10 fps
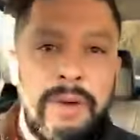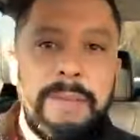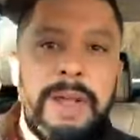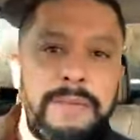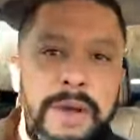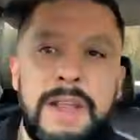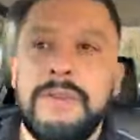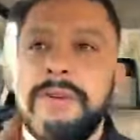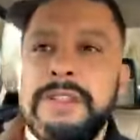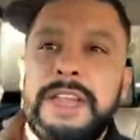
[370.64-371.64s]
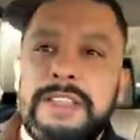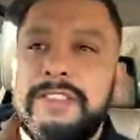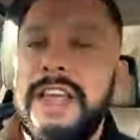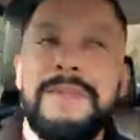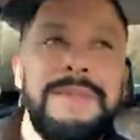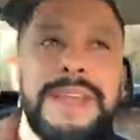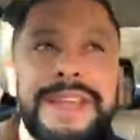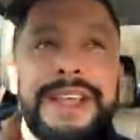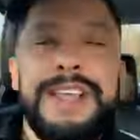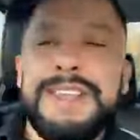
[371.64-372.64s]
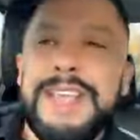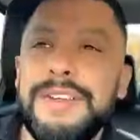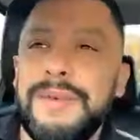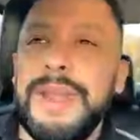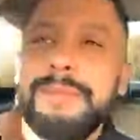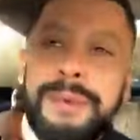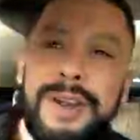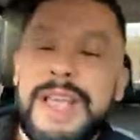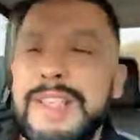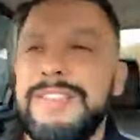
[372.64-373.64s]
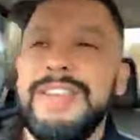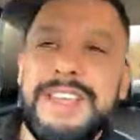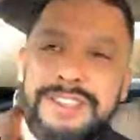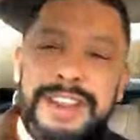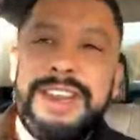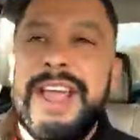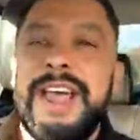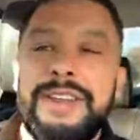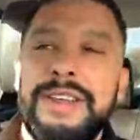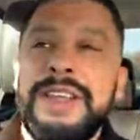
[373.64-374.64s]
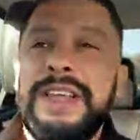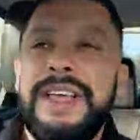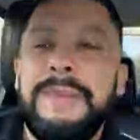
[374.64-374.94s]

one of my followers that sent me the correct pronunciation and how to